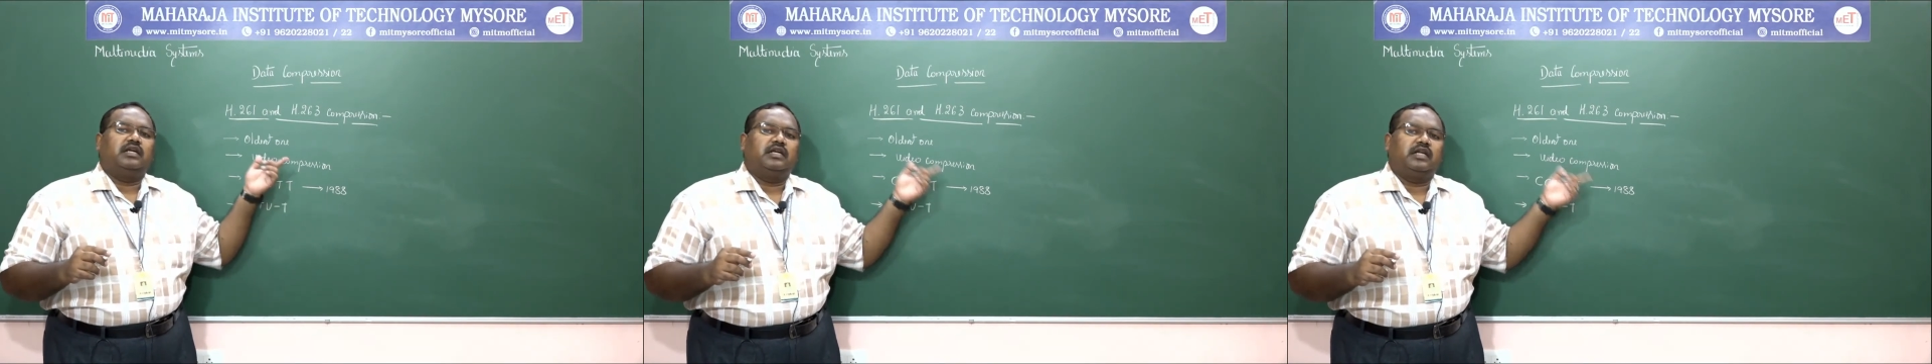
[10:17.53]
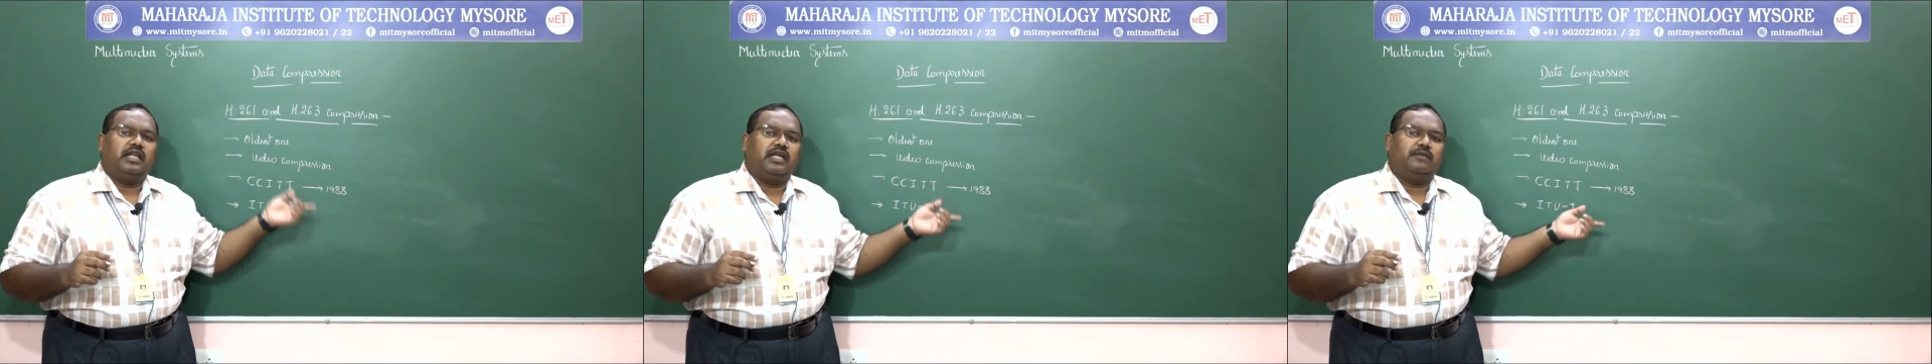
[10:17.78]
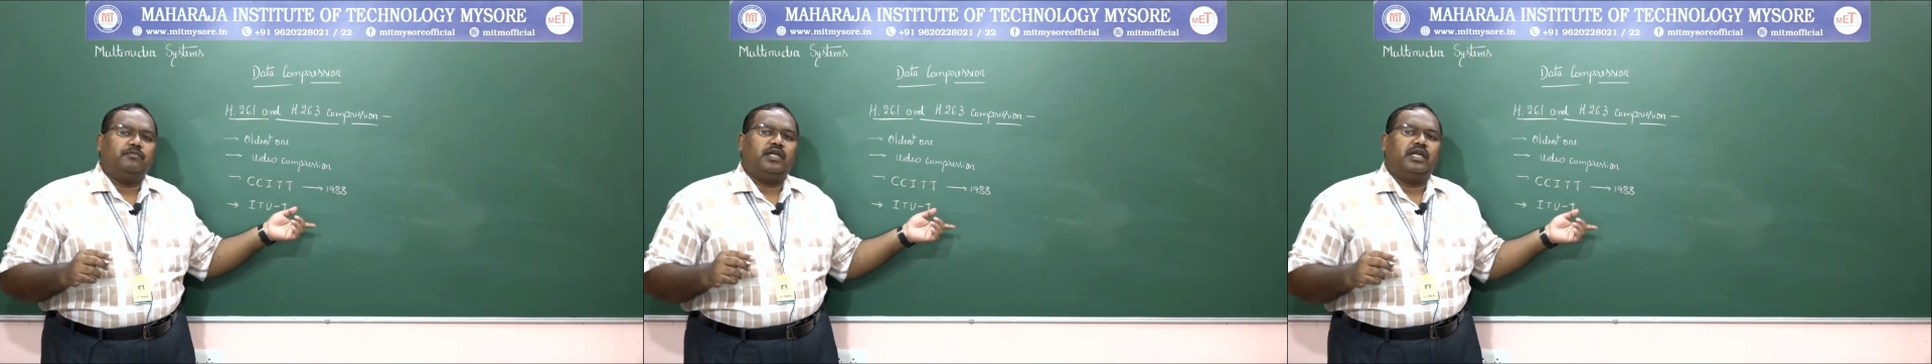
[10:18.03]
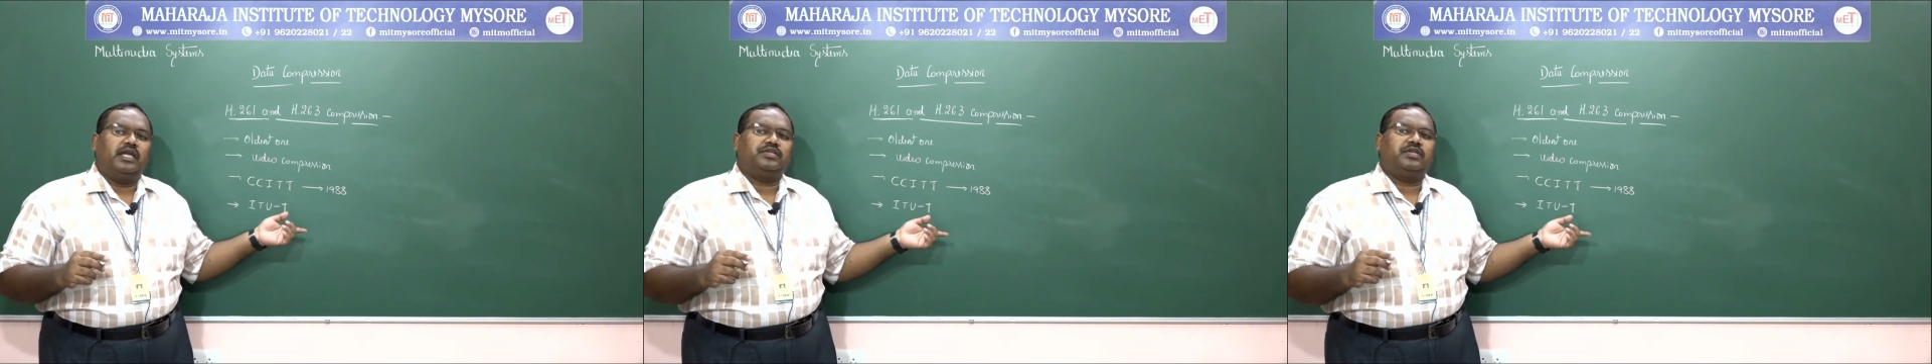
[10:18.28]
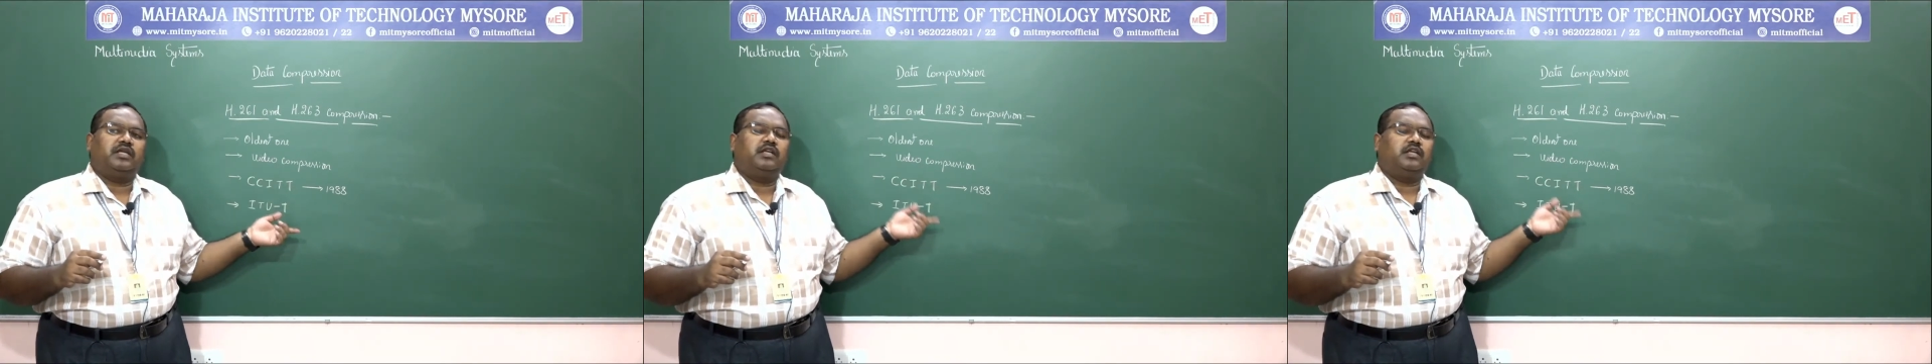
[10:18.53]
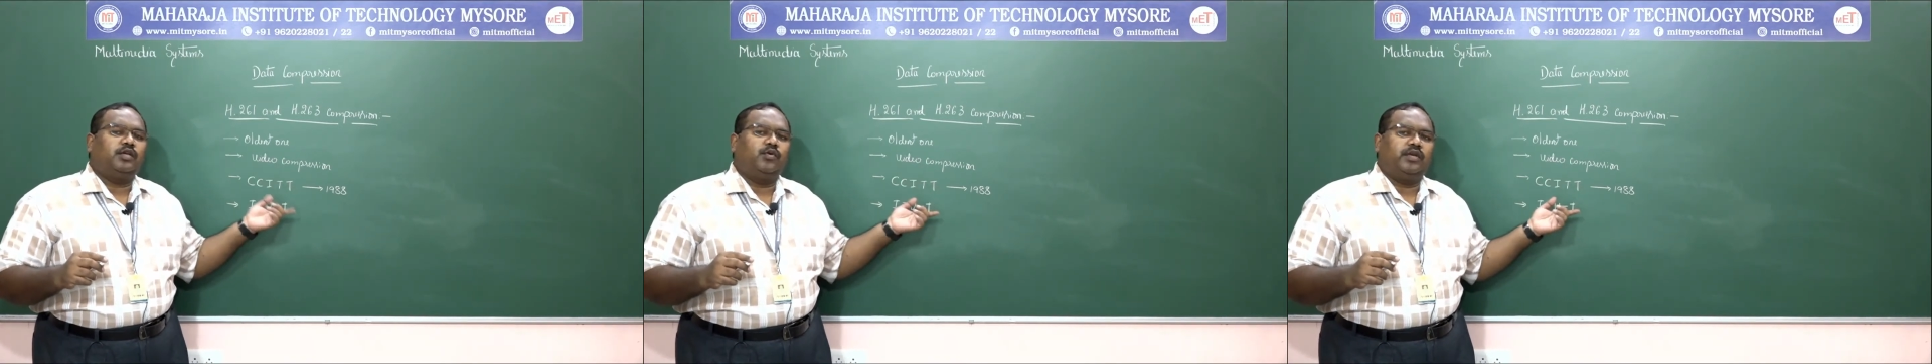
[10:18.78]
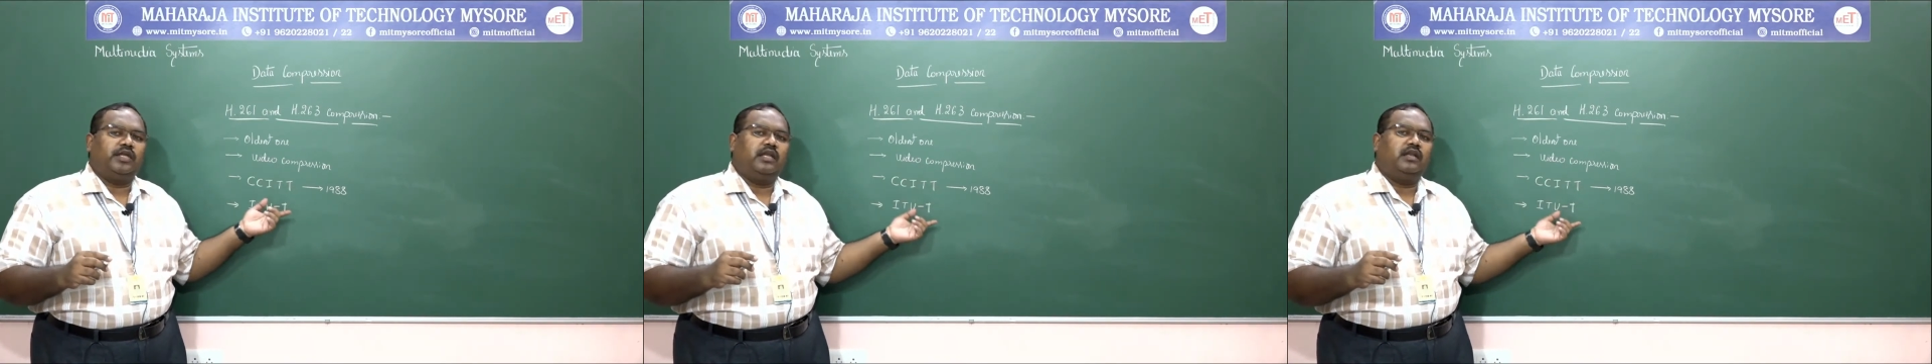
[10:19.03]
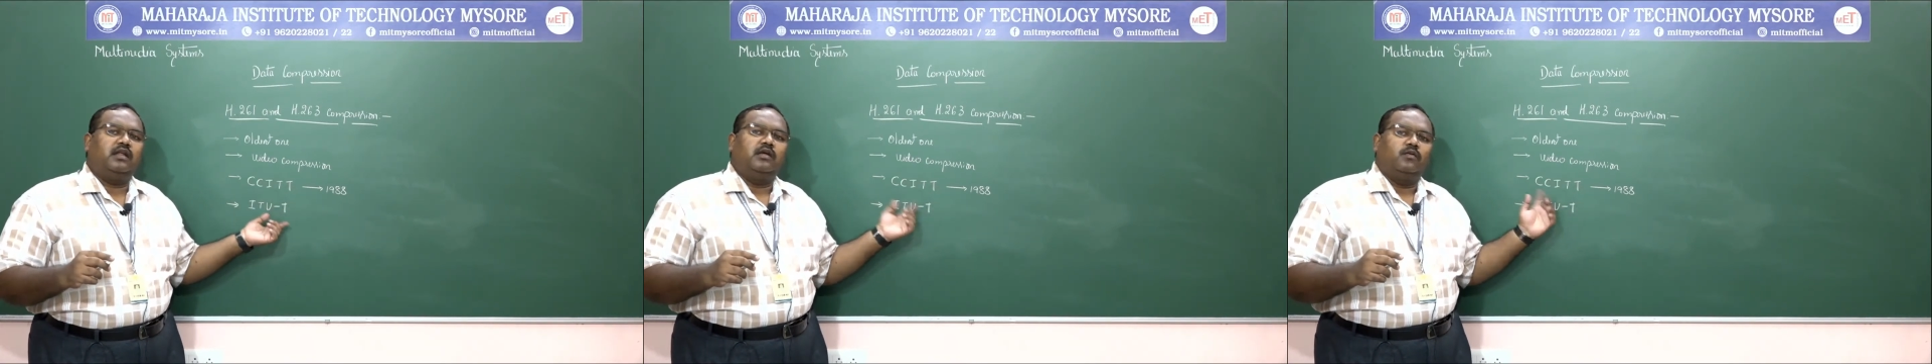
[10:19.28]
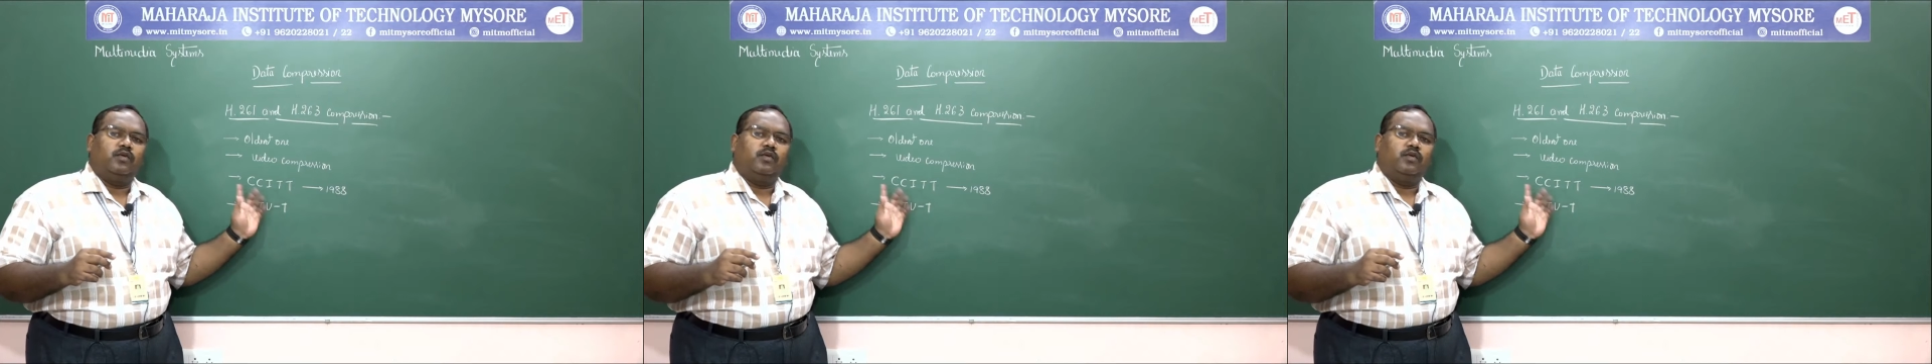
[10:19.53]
Telecommunication Union